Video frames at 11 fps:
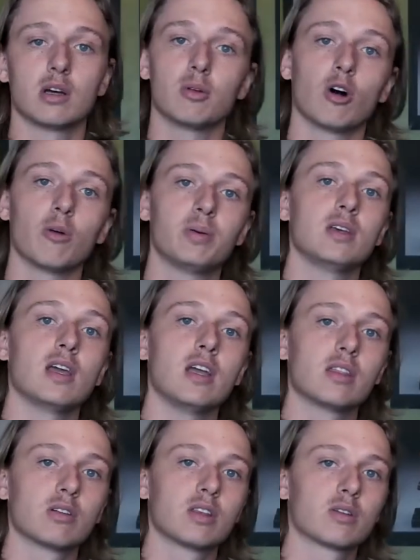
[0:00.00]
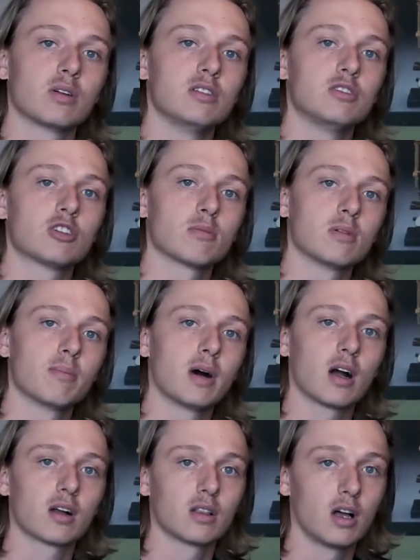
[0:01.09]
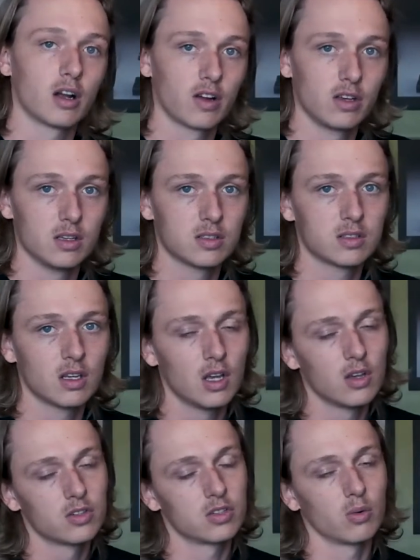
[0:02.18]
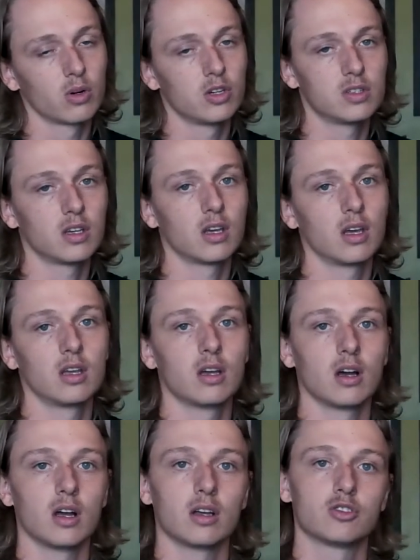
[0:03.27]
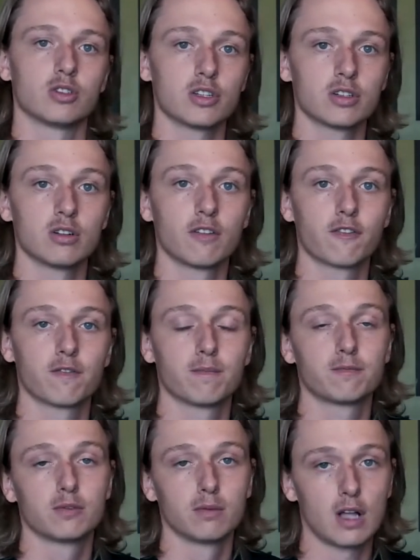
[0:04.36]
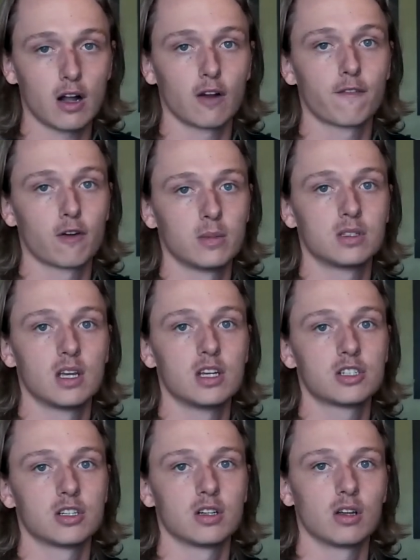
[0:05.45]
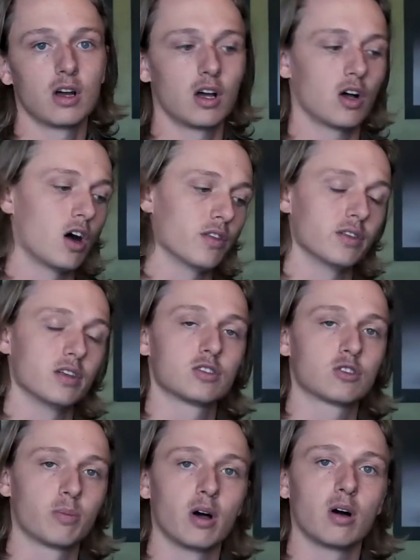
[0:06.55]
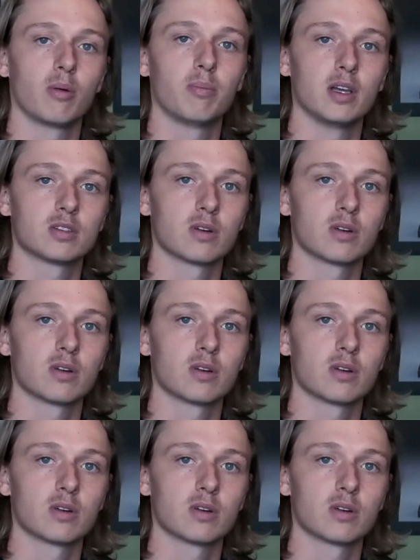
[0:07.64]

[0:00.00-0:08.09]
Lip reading: WLP 833 German BOCK lager yeast. So we're using a traditional lager fermentation on this Tripel base